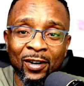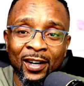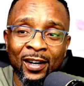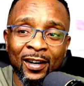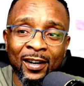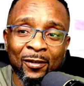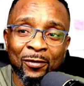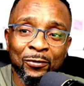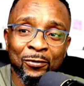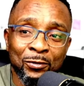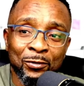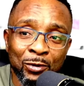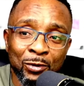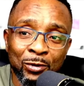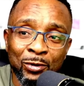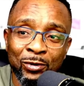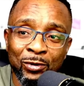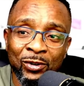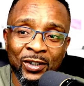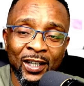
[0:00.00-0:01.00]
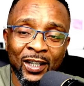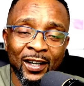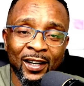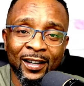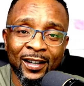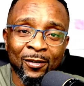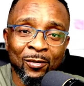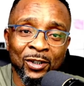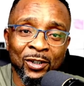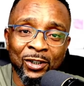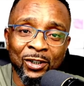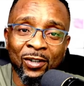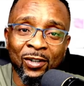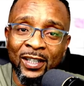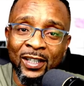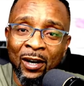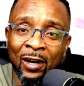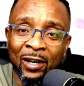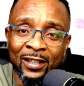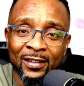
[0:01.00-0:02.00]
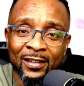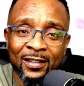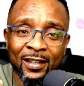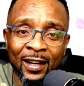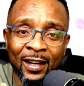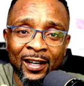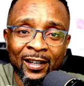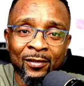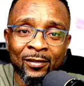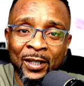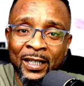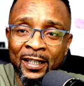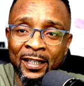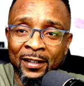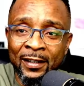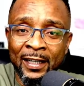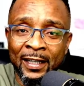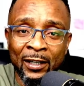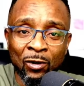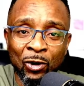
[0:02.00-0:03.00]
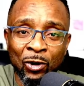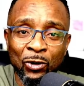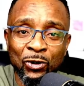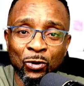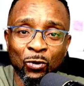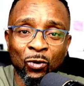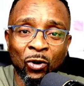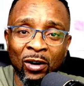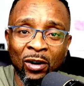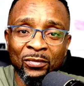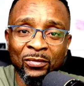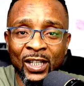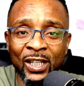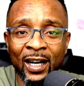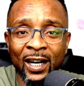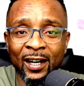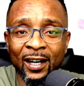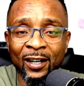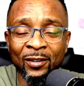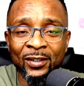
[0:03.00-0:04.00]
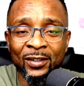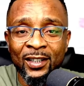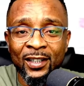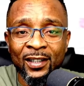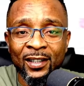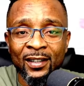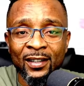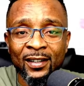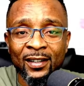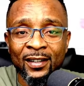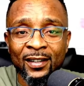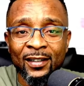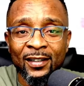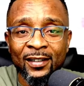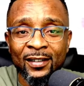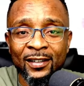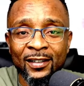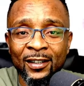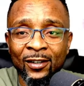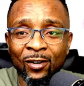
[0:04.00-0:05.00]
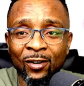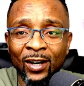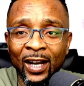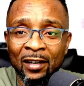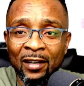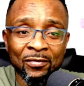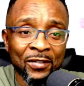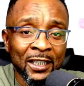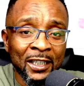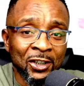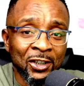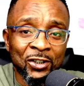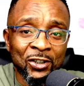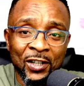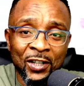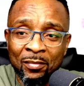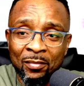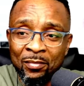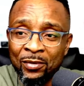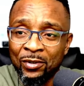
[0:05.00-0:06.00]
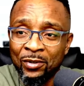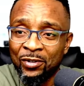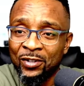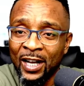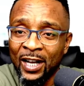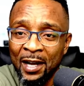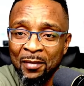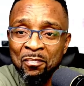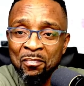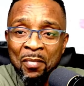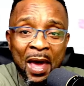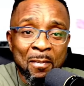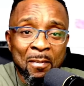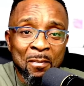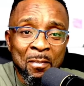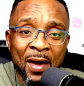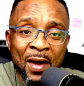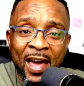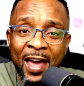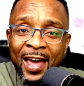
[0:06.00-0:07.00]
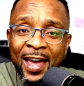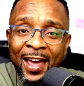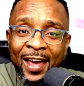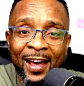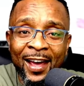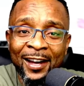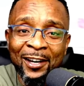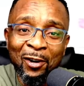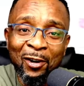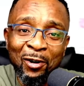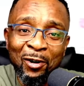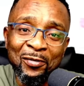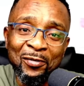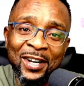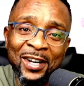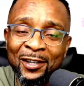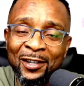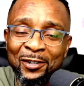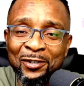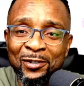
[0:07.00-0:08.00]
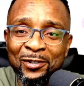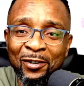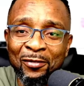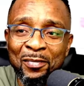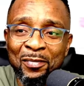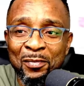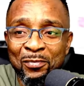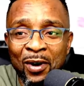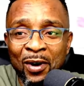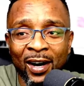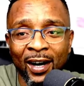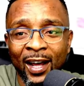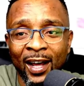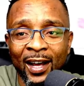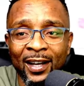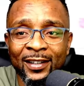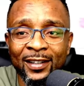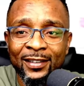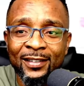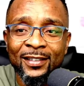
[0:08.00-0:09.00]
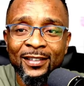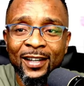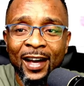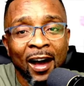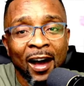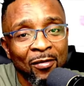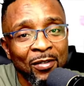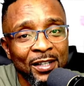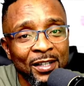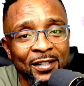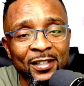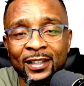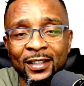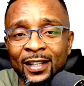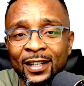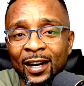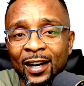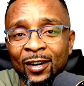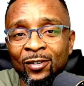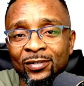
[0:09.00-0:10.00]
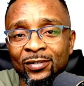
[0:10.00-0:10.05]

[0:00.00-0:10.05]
food, really, really going to come down, you know, like vegetables, like pepper and all of that stuff. People are like harvesting now.